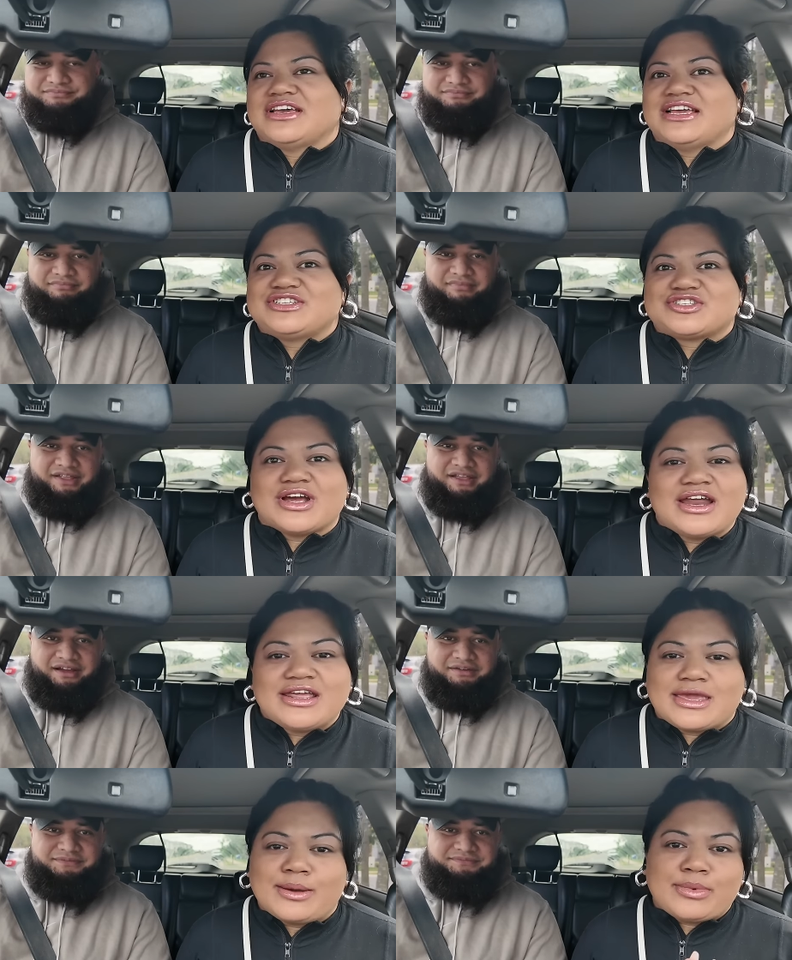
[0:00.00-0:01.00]
Speaker 1: he's
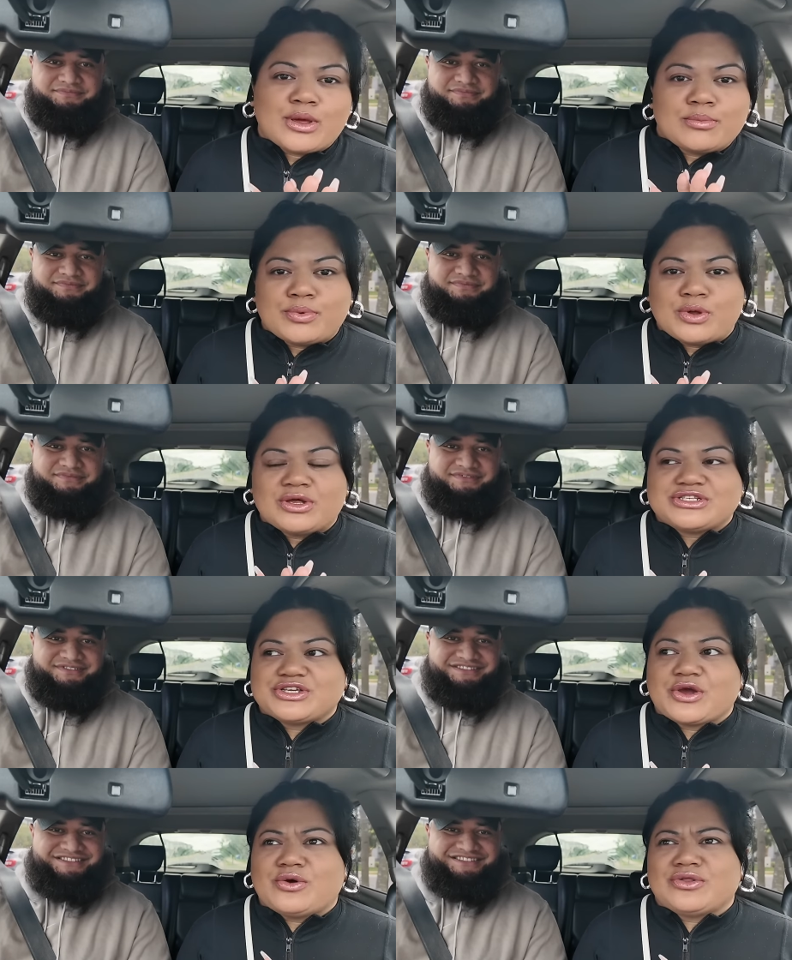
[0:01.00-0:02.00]
trying yeah. to get me on board
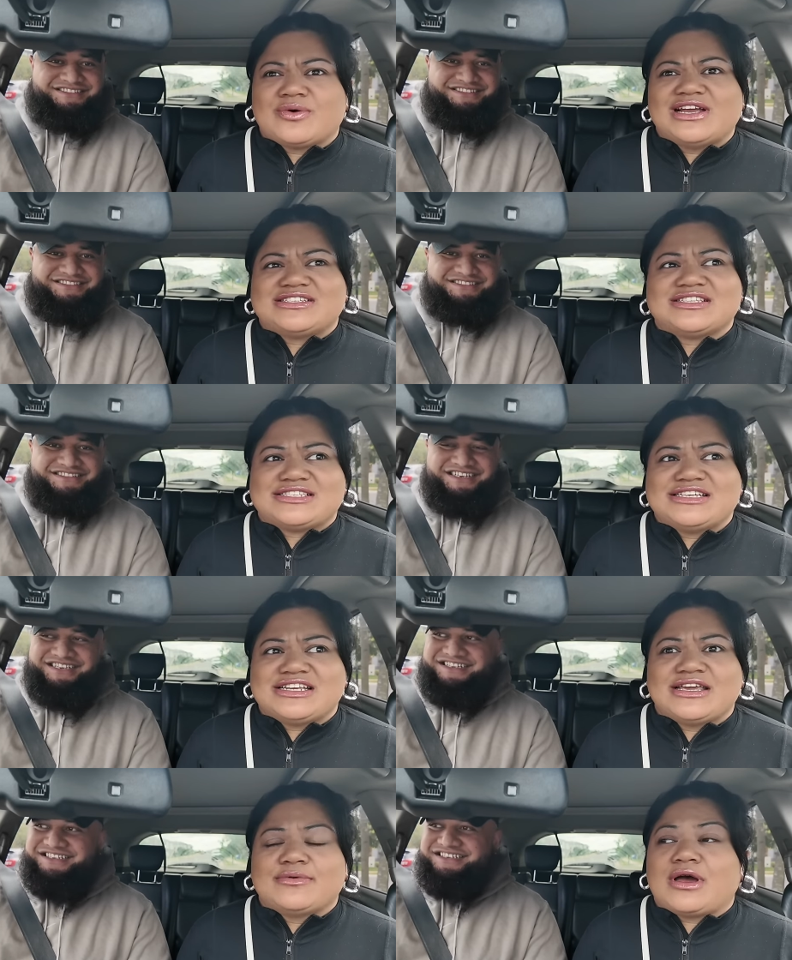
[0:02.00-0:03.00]
to go all the way to the
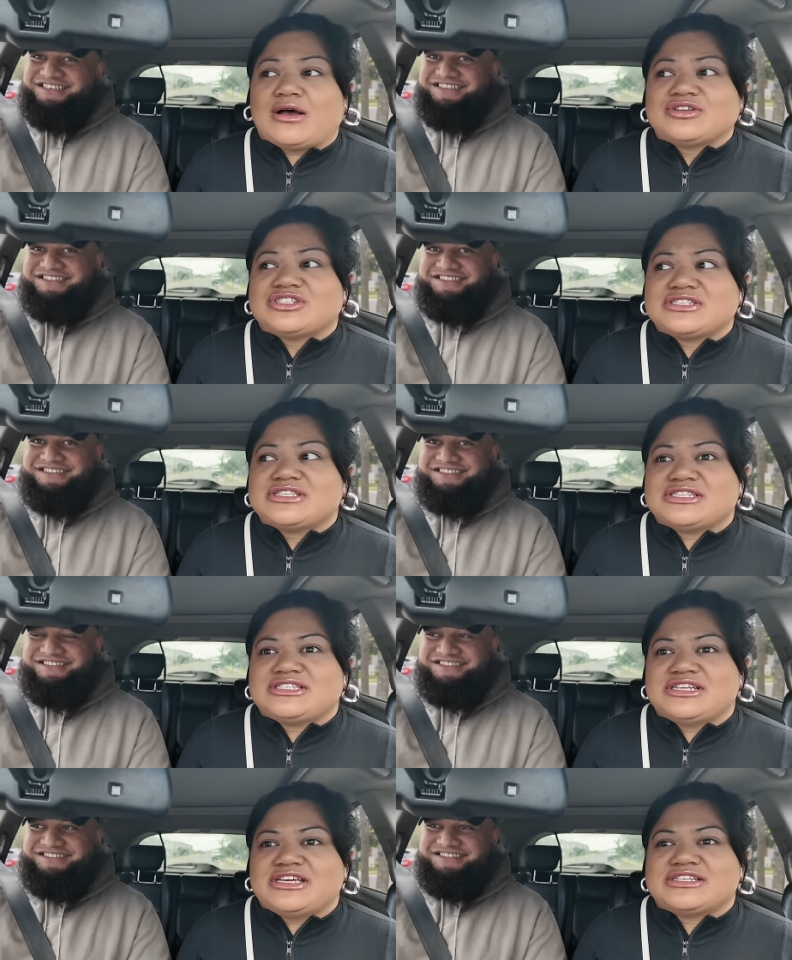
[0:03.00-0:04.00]
city. Well, I was just in the
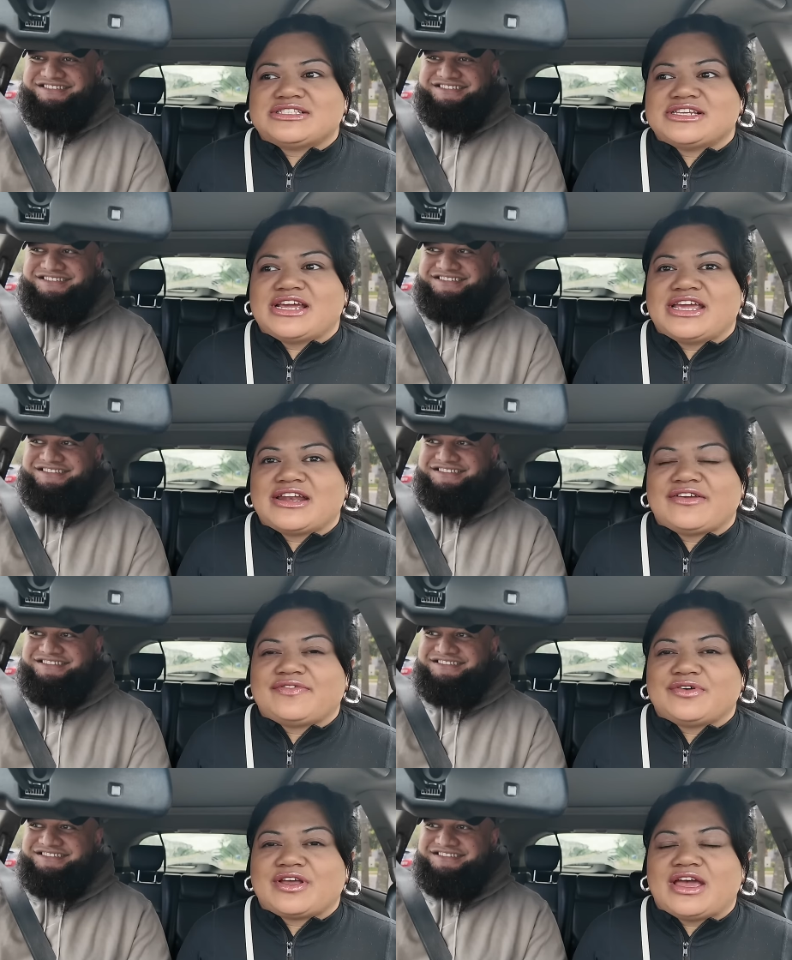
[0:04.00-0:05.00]
city yesterday and I
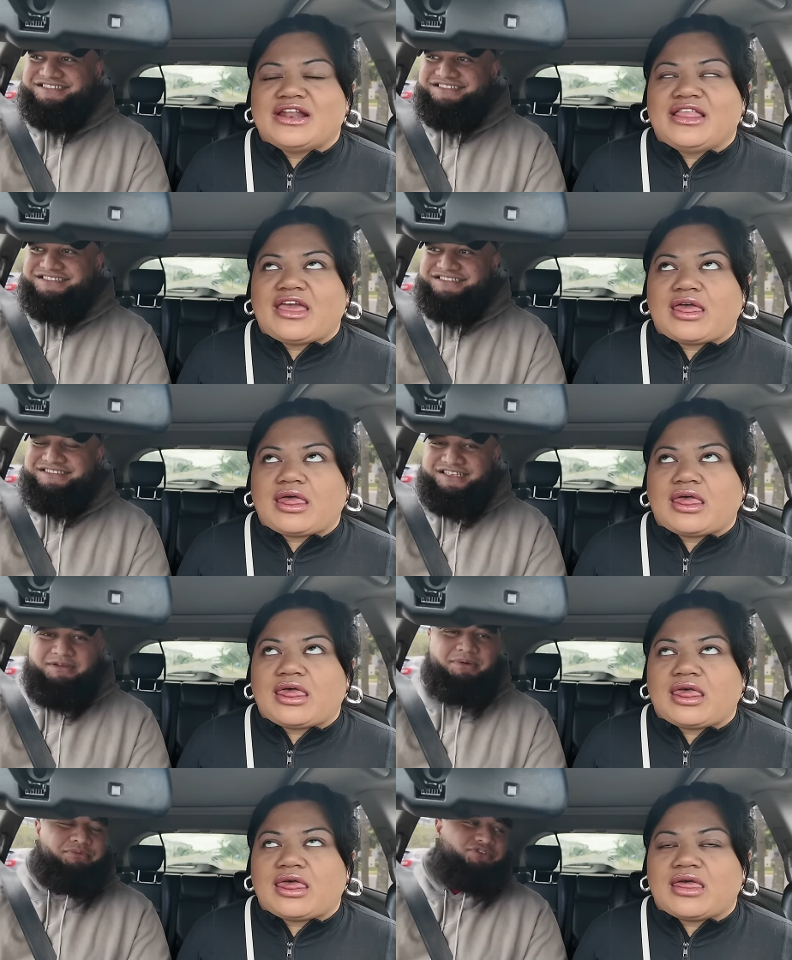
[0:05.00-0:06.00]
feel kind of like...
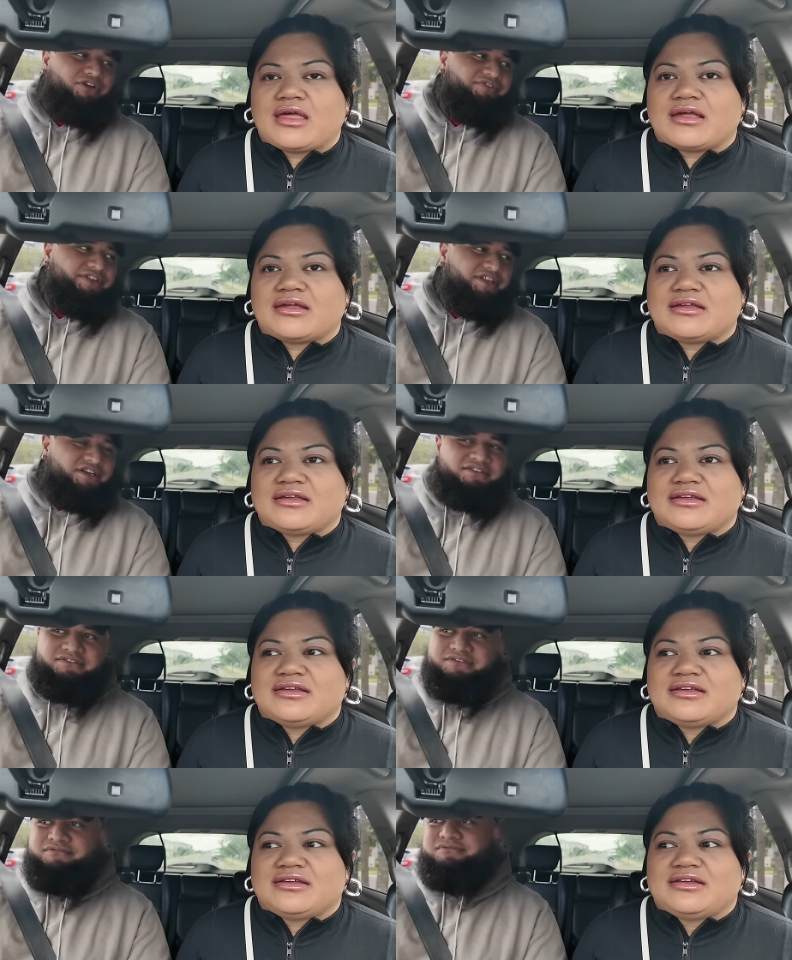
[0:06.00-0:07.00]
Speaker 2: Yeah, but we're driving though.
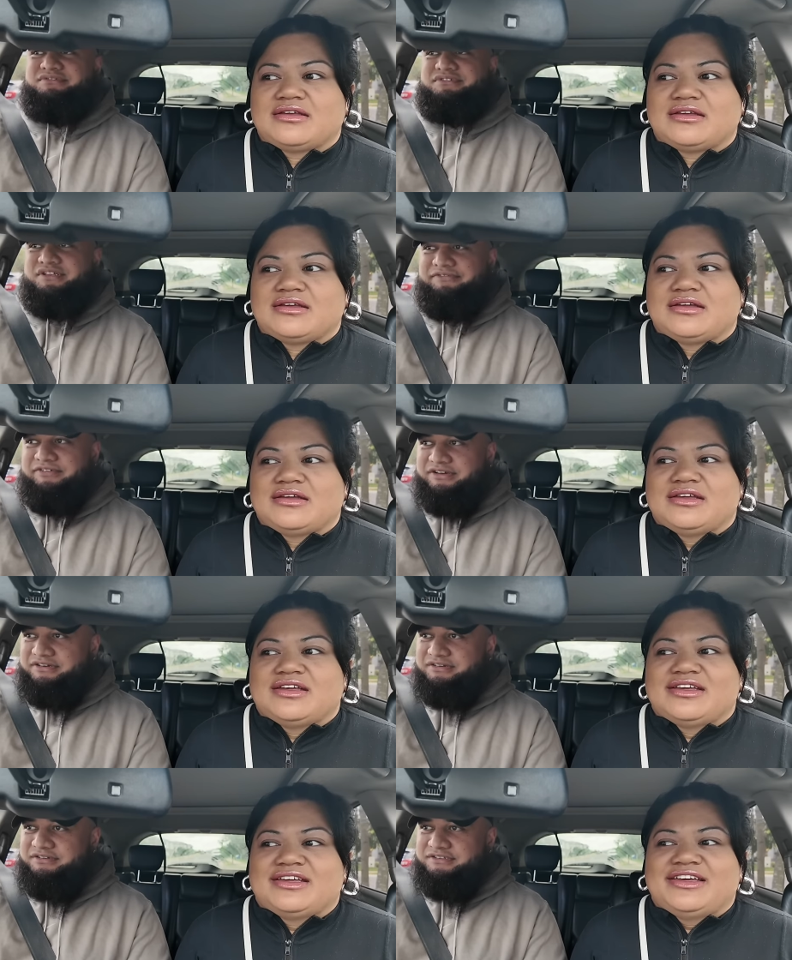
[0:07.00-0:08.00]
It's
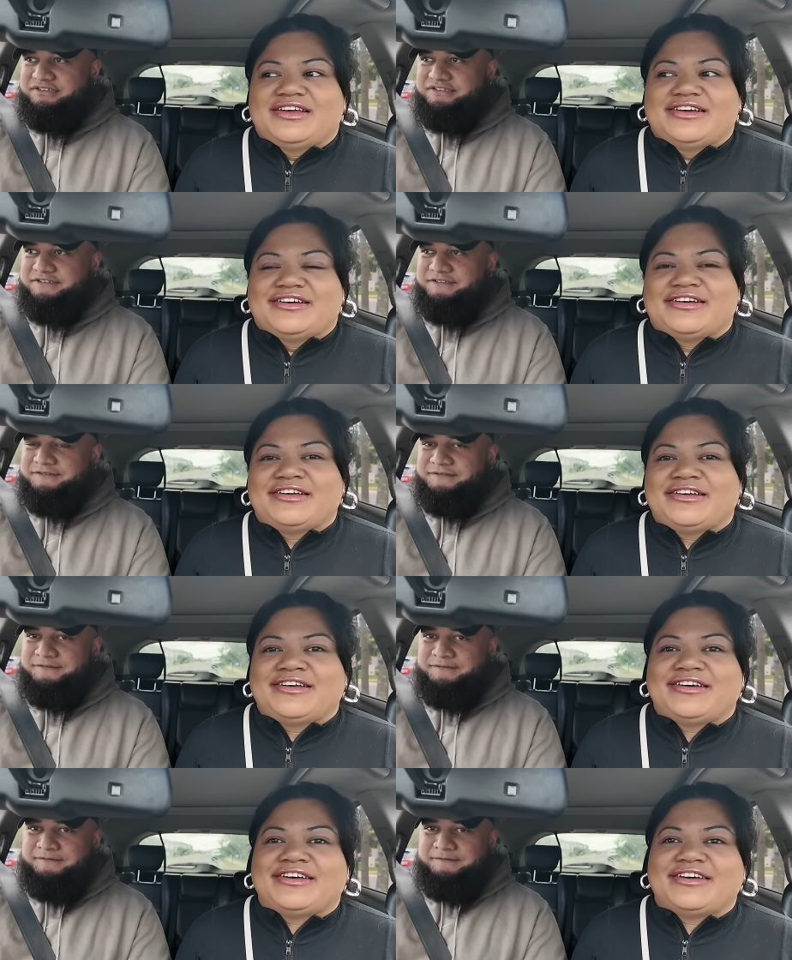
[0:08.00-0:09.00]
different.
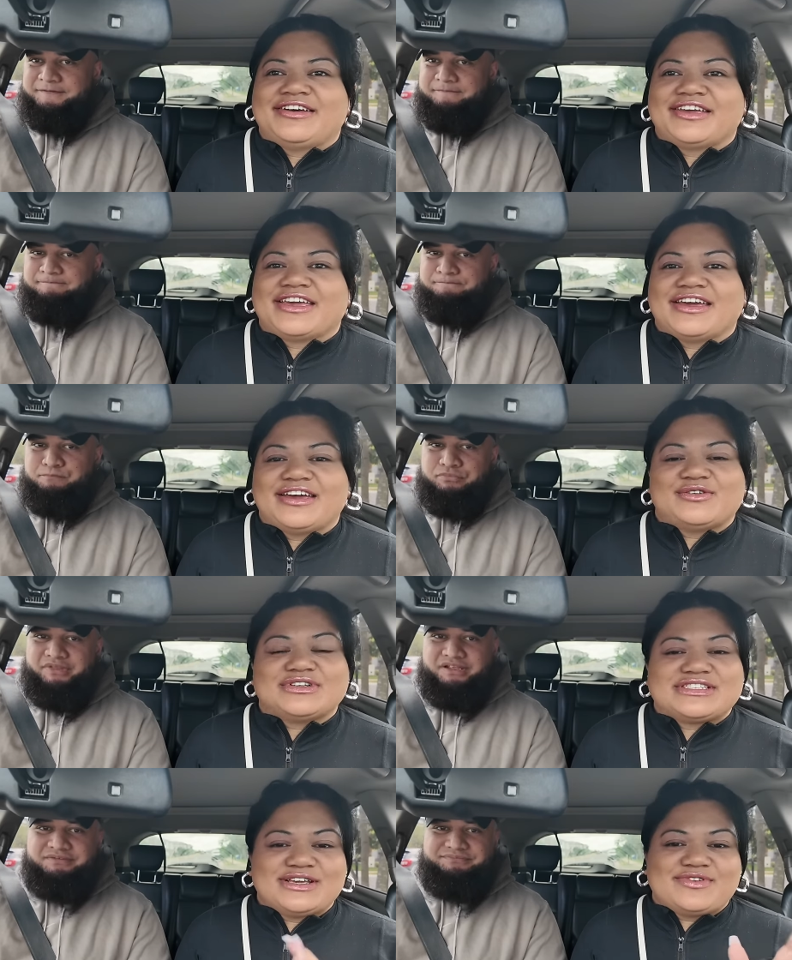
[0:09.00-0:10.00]
Speaker 1: Okay,
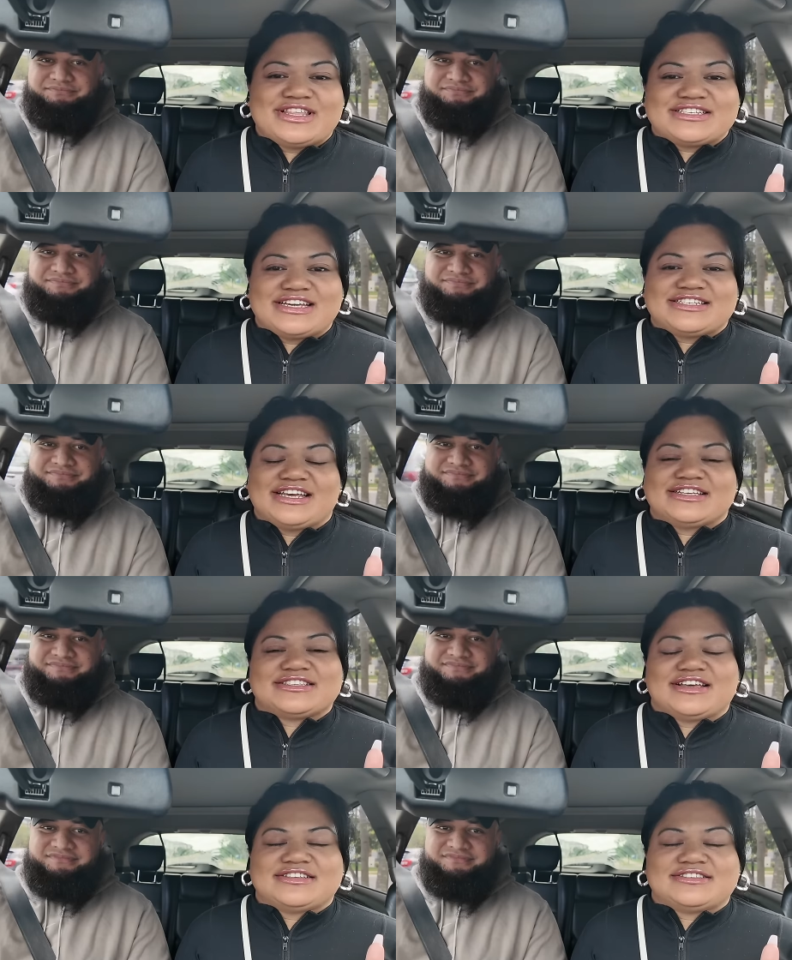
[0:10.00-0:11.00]
we'll see where the day
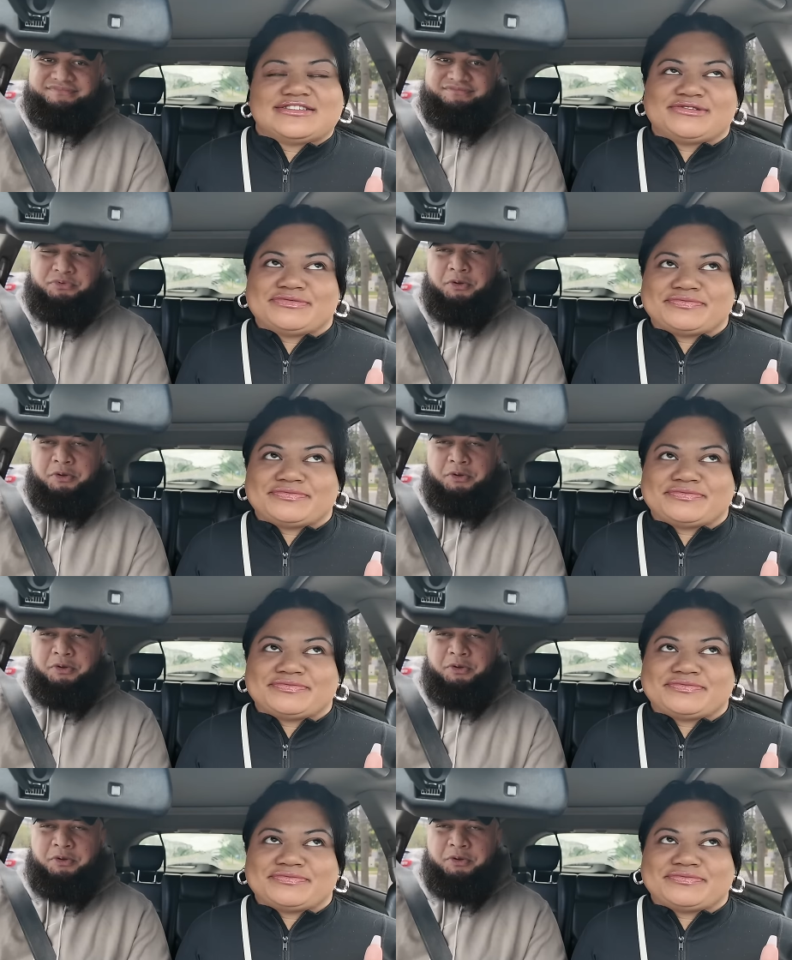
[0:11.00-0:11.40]
takes us.
Speaker 2: We